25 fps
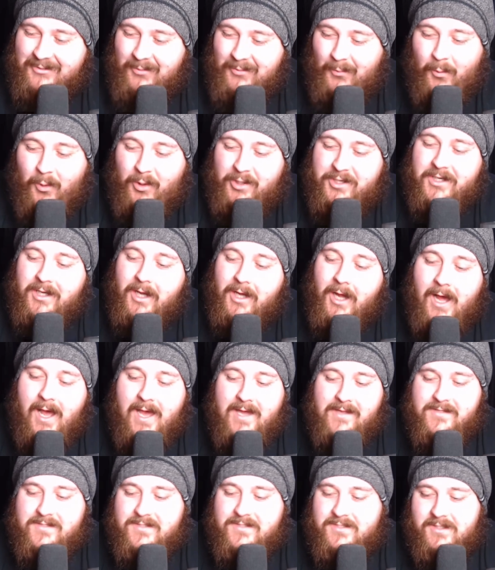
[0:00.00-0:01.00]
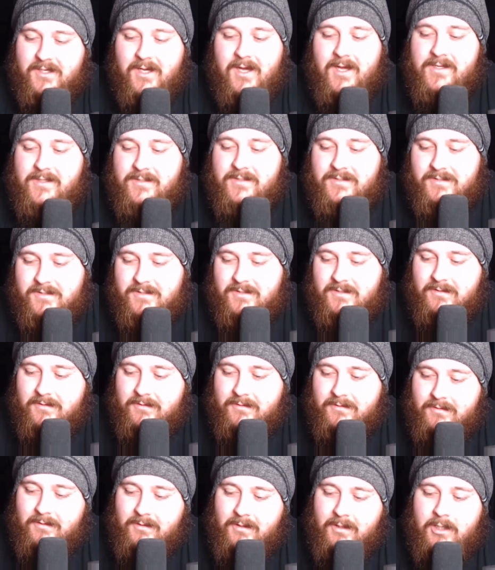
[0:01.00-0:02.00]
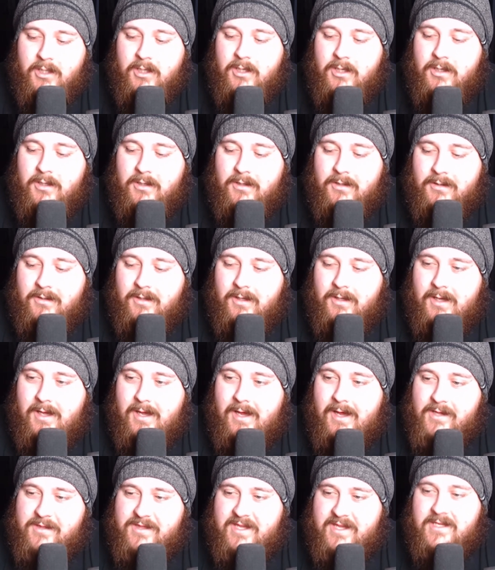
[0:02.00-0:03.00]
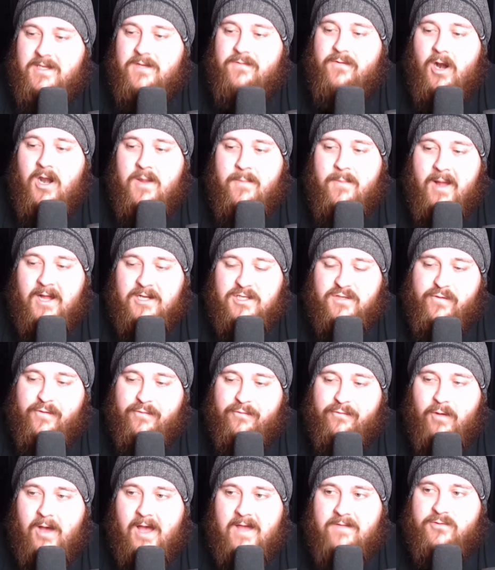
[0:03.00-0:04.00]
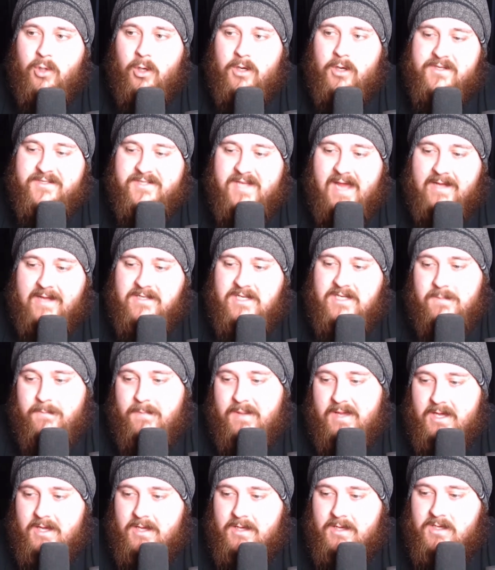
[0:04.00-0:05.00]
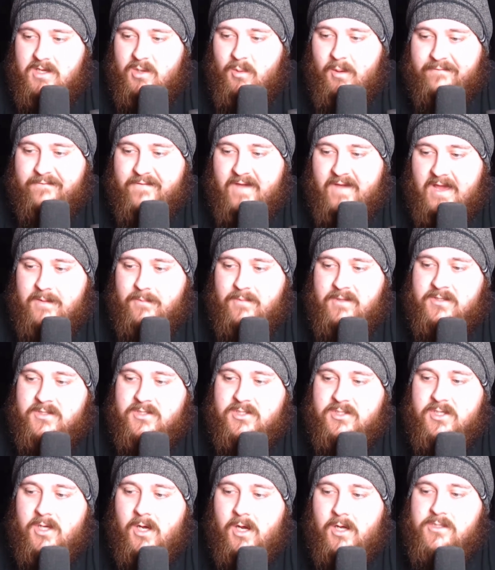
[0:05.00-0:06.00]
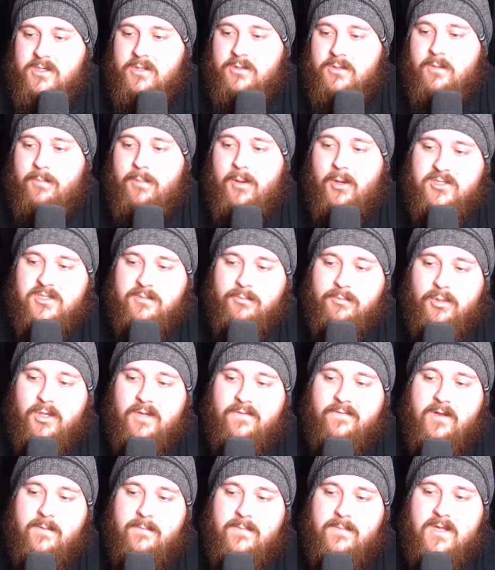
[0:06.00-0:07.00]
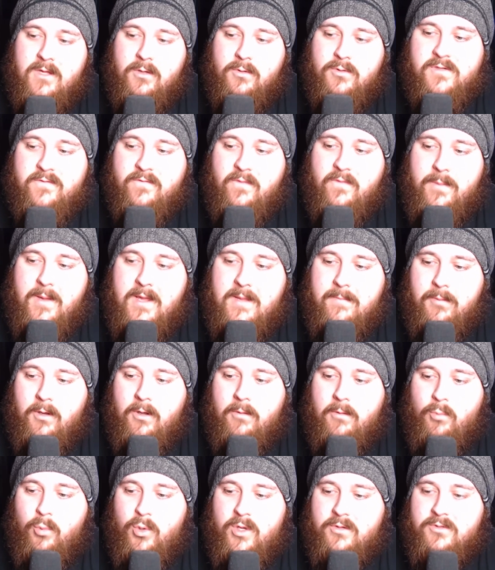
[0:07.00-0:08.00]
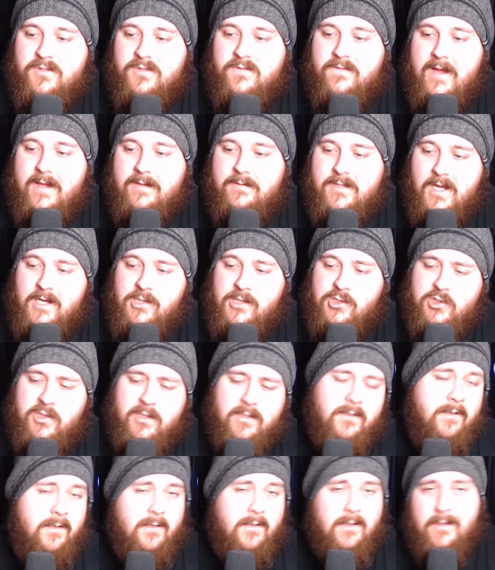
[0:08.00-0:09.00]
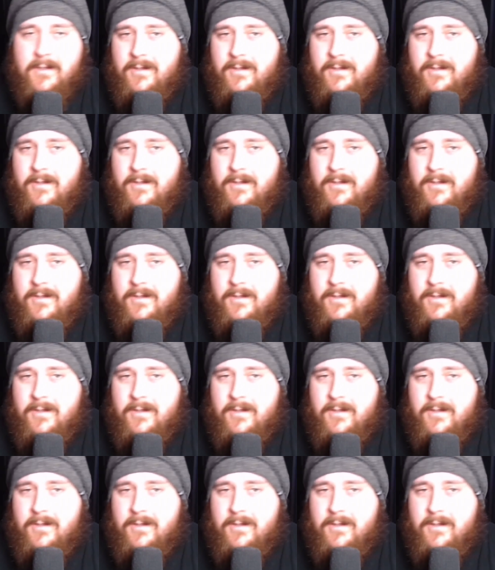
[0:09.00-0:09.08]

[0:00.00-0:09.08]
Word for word: What a guy this guy is. Uh, thank you very much for the five dollars, Andy P. You are famous, aren't you? The poster boy for the Meals for People on Wheels Foundation.